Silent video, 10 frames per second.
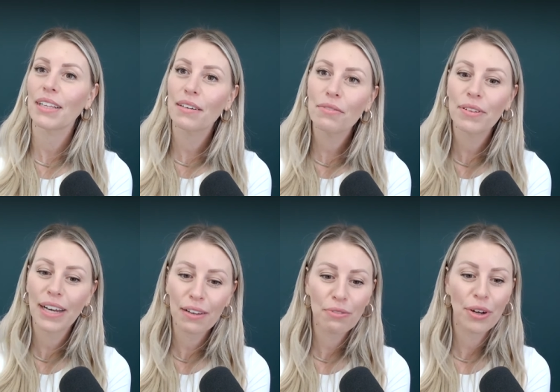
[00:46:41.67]
Live
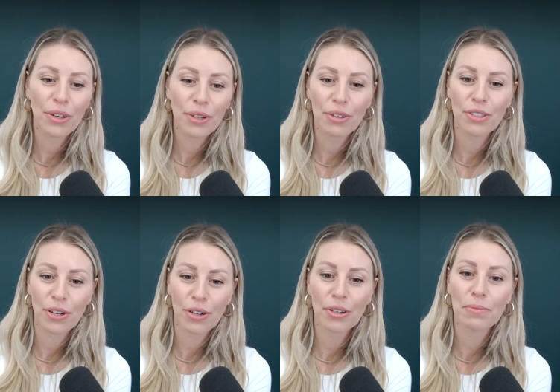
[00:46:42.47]
life on your
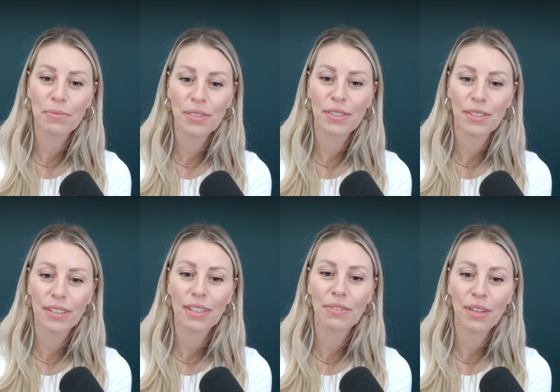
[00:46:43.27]
terms.
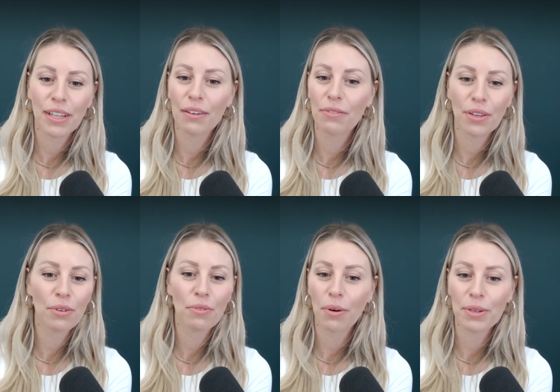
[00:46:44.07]
Live the life that
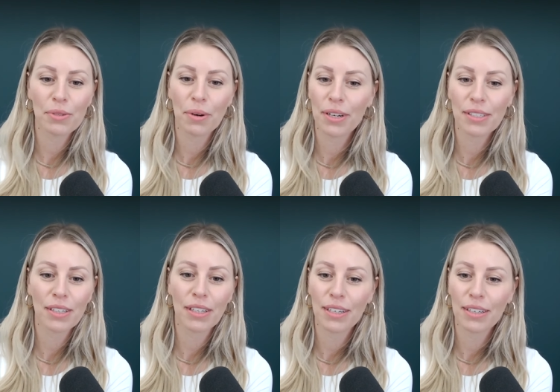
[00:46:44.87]
you've always wanted
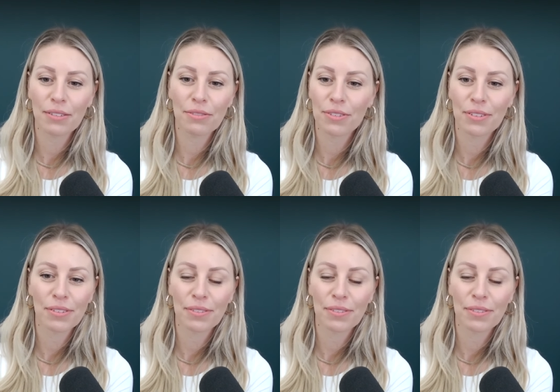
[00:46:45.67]
to live.